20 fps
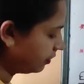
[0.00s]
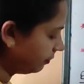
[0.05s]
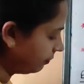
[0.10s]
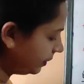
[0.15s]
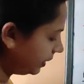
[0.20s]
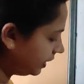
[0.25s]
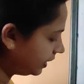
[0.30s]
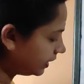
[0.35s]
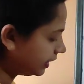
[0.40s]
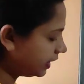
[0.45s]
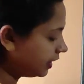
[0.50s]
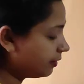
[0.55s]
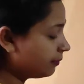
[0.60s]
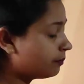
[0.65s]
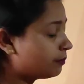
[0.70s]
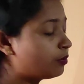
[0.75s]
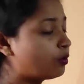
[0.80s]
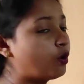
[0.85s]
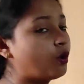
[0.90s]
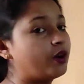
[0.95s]

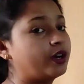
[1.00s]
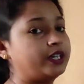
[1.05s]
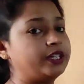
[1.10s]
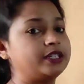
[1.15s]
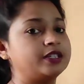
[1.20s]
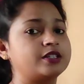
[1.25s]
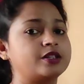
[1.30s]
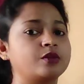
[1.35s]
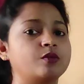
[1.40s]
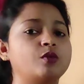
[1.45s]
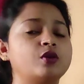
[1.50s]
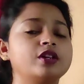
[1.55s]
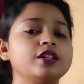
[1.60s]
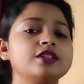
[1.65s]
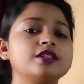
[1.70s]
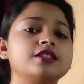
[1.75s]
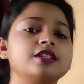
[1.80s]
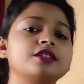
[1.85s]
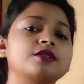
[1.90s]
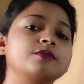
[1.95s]
melting point. What
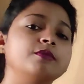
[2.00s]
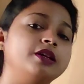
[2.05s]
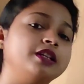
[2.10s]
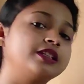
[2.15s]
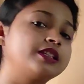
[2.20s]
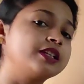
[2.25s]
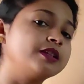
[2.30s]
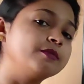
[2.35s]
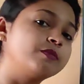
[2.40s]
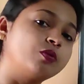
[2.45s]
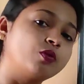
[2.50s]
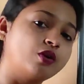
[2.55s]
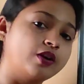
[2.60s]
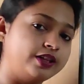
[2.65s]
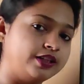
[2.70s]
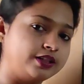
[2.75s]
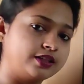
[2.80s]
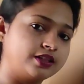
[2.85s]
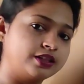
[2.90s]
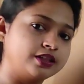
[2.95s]
is this melting
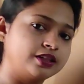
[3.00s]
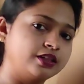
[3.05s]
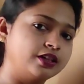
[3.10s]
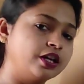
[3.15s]
point?